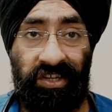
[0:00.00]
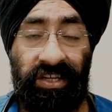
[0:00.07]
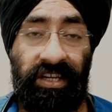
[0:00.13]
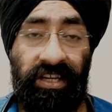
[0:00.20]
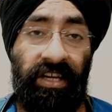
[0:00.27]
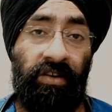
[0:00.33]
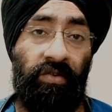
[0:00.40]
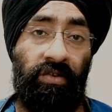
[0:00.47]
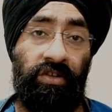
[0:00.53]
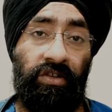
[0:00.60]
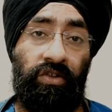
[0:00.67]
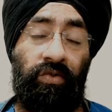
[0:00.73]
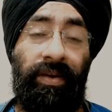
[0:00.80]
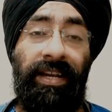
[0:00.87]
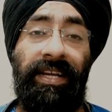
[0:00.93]
It can
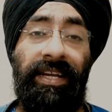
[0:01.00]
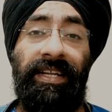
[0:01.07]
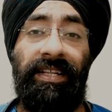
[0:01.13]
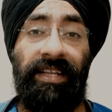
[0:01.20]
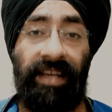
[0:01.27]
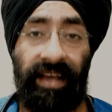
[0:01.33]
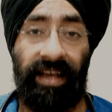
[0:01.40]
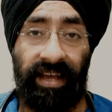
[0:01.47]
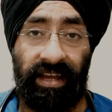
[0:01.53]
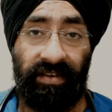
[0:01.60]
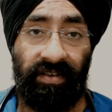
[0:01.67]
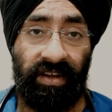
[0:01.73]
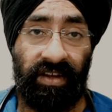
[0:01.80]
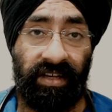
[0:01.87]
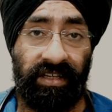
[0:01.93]
cause swelling in the
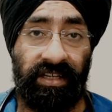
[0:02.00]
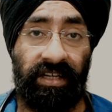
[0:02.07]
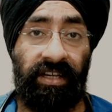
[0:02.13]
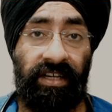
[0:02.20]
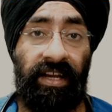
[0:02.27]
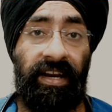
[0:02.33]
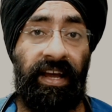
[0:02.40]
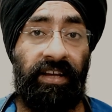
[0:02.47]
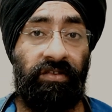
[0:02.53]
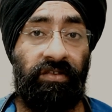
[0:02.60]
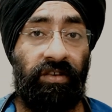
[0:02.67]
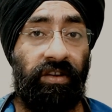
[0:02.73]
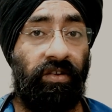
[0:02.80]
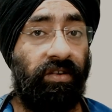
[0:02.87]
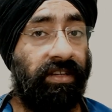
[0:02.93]
airways. It can
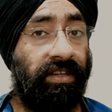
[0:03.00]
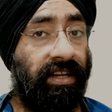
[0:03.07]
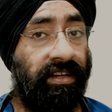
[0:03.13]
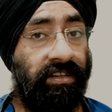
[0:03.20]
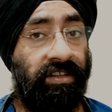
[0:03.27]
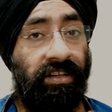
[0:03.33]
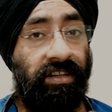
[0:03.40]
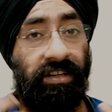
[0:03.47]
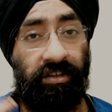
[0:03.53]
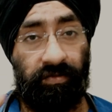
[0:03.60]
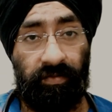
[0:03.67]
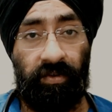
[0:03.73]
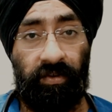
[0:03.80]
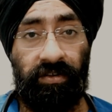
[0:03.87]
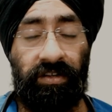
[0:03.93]
actually cause allergic
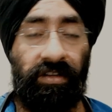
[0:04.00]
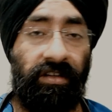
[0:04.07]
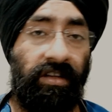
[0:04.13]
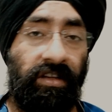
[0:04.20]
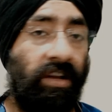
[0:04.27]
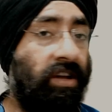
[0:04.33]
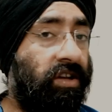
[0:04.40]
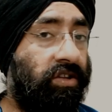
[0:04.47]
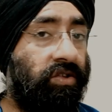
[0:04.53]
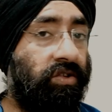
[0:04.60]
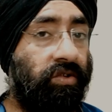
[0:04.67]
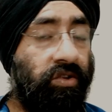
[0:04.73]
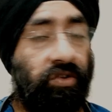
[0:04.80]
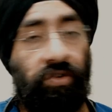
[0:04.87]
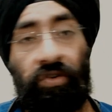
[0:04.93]
responses. So
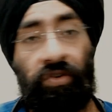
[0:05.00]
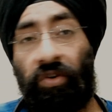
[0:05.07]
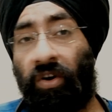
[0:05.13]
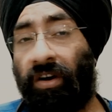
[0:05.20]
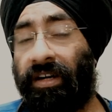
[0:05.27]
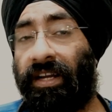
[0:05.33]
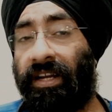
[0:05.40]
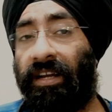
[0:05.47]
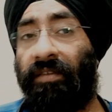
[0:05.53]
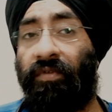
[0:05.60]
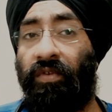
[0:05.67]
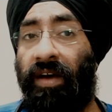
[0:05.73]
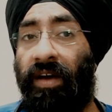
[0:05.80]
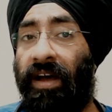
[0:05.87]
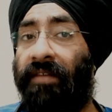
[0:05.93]
you should not take
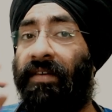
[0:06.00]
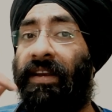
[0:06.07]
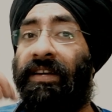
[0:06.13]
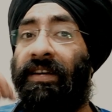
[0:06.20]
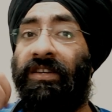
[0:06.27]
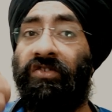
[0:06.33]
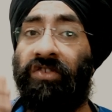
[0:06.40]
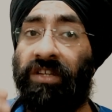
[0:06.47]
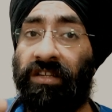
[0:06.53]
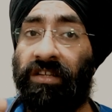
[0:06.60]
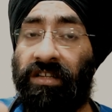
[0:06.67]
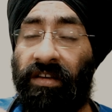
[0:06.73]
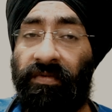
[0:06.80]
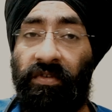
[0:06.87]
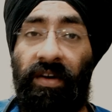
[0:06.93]
if you have
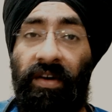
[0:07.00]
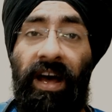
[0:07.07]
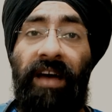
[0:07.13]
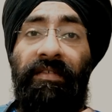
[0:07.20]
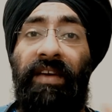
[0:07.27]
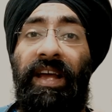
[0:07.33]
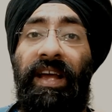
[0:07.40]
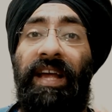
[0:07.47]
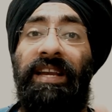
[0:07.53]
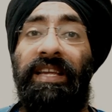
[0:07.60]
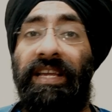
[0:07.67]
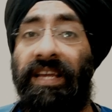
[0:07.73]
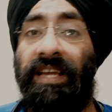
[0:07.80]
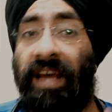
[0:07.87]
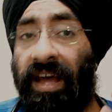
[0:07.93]
allergies, if you have
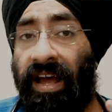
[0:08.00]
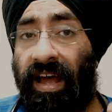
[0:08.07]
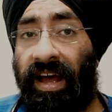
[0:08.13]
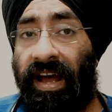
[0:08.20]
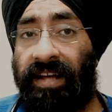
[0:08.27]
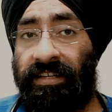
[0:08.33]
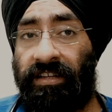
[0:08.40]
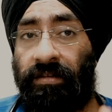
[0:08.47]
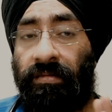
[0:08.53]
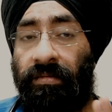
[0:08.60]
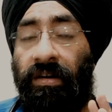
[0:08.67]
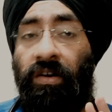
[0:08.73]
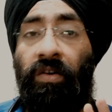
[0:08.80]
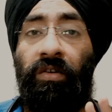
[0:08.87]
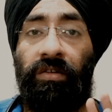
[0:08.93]
any
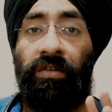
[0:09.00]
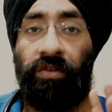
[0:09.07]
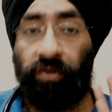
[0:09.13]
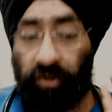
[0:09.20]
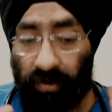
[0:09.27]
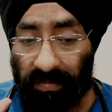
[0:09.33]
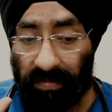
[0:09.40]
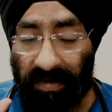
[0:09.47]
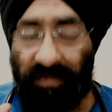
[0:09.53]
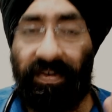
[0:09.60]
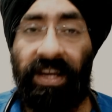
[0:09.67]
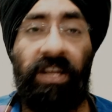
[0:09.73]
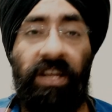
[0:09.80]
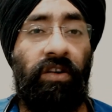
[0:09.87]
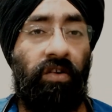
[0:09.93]
asthma, or you should be
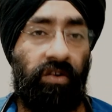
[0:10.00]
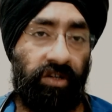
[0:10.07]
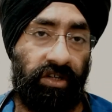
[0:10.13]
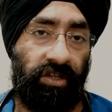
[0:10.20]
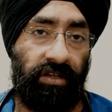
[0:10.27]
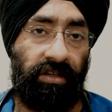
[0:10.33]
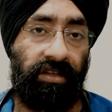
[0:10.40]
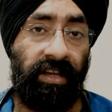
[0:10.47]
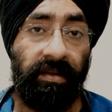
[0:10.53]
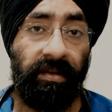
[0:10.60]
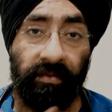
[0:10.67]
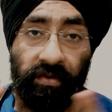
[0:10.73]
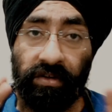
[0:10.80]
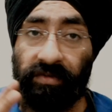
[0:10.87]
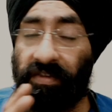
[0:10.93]
very cautious.
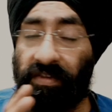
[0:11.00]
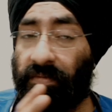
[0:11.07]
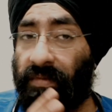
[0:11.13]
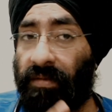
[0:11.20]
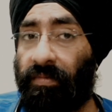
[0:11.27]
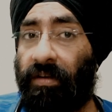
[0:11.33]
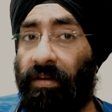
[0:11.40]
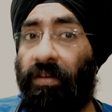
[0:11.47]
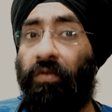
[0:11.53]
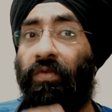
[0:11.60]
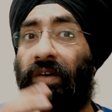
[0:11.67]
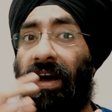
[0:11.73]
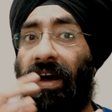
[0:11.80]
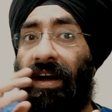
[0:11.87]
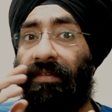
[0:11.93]
Same goes with people
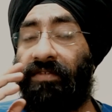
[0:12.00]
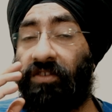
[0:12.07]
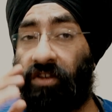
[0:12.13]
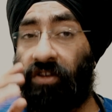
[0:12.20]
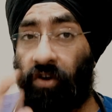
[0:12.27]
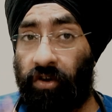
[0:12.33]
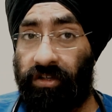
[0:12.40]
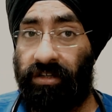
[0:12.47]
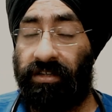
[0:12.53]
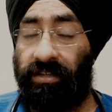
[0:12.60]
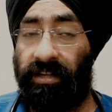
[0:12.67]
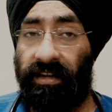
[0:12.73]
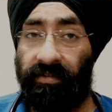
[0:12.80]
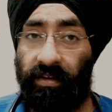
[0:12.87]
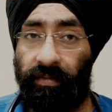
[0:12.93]
who have cirrhosis,
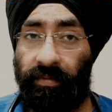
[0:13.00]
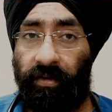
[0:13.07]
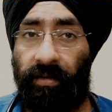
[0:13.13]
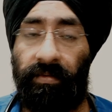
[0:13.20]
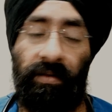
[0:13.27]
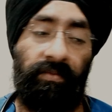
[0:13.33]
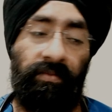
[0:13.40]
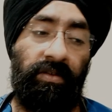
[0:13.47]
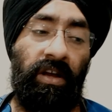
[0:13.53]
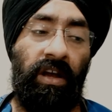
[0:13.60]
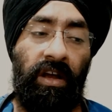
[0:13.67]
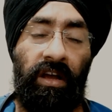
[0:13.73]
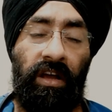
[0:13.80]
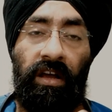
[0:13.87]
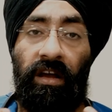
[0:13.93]
liver problems.
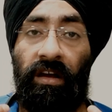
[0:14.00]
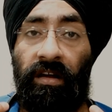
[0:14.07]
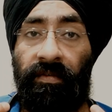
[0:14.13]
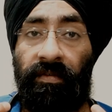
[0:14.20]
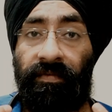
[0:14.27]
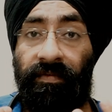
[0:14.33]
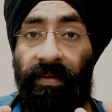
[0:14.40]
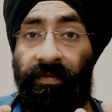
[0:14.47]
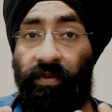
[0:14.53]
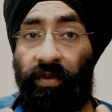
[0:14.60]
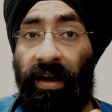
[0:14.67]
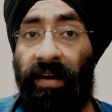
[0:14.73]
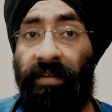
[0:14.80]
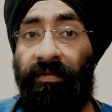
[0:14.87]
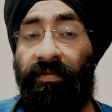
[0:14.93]
If you
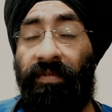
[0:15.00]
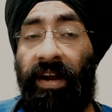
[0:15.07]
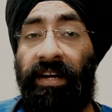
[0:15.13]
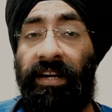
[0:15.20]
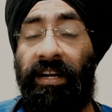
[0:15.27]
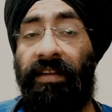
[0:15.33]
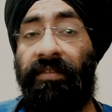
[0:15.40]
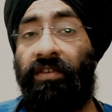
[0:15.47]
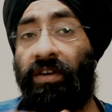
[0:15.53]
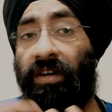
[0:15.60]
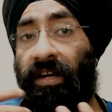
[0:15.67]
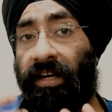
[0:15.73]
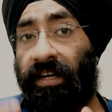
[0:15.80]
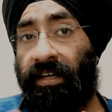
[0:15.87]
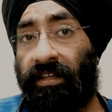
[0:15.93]
have fatty liver
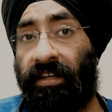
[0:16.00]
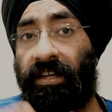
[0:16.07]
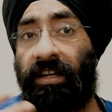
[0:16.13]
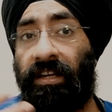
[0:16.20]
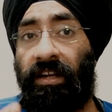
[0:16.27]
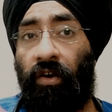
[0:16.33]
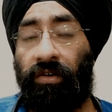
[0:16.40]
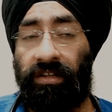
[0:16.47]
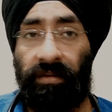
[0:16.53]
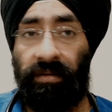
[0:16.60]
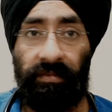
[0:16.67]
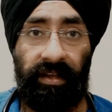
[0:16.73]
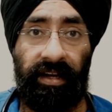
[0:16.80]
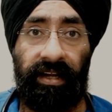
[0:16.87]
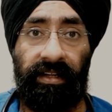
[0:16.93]
grade 3 or
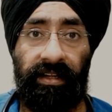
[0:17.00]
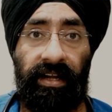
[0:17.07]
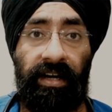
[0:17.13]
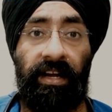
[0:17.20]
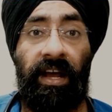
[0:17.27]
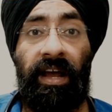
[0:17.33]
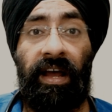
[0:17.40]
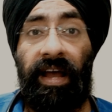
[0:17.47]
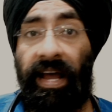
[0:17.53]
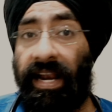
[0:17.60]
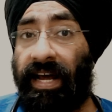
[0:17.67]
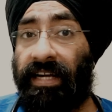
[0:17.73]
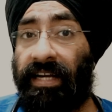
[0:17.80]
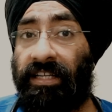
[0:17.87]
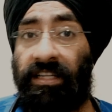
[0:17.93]
something like that,
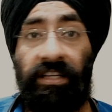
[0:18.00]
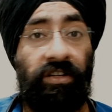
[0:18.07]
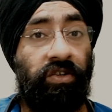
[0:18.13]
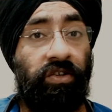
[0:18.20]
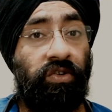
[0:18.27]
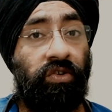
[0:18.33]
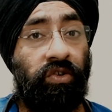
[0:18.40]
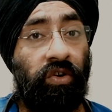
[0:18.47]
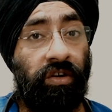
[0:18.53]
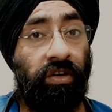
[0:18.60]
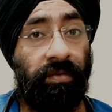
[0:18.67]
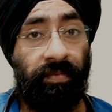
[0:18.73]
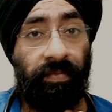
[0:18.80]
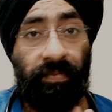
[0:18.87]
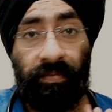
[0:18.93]
L-arginine
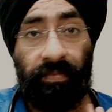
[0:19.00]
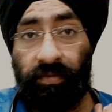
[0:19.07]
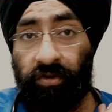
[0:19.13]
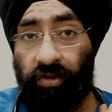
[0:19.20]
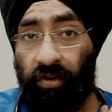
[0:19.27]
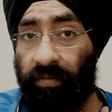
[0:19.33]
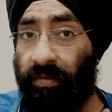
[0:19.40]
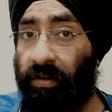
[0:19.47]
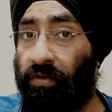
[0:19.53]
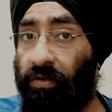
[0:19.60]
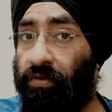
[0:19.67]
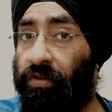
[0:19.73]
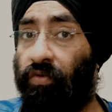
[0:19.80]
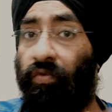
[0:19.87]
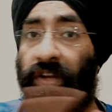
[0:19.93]
should be
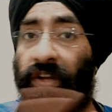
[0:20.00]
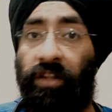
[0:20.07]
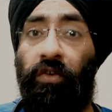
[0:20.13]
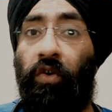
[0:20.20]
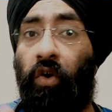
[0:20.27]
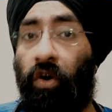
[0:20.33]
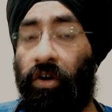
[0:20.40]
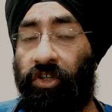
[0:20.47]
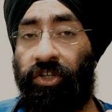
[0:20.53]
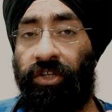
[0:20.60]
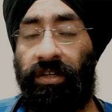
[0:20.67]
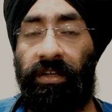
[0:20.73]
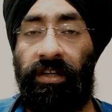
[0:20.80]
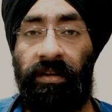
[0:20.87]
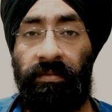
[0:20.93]
used with
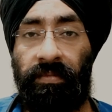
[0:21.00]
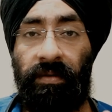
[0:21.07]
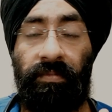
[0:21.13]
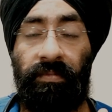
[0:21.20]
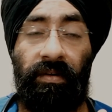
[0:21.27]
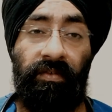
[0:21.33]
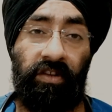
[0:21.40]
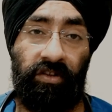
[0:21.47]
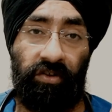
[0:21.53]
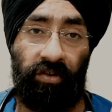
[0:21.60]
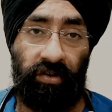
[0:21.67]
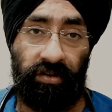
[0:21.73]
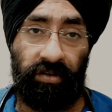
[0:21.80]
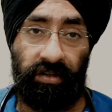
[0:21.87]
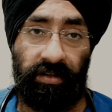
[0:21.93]
caution in people with
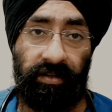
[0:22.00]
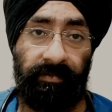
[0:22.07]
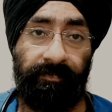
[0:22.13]
cirrhosis.